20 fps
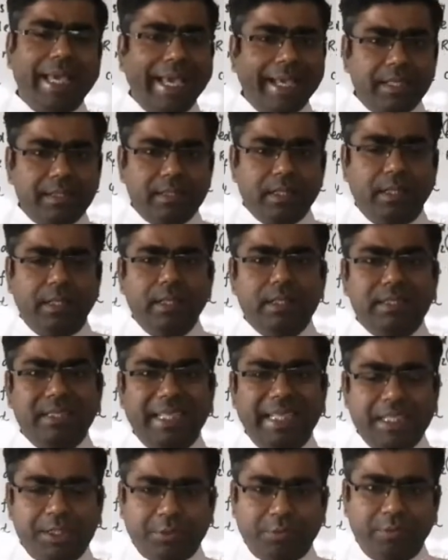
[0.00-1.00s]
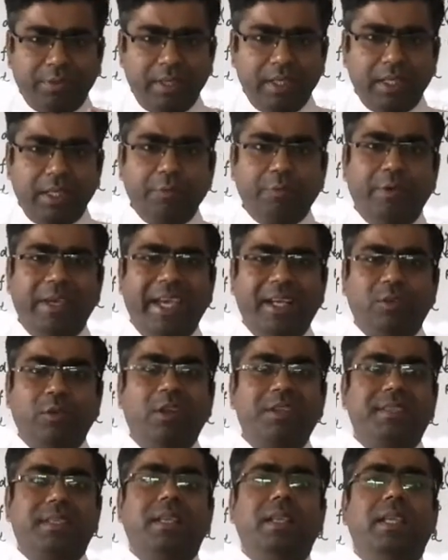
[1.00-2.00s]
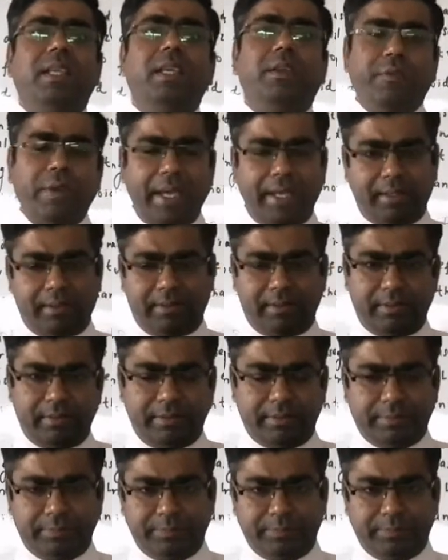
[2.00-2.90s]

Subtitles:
exerts a screening effect or shielding effect.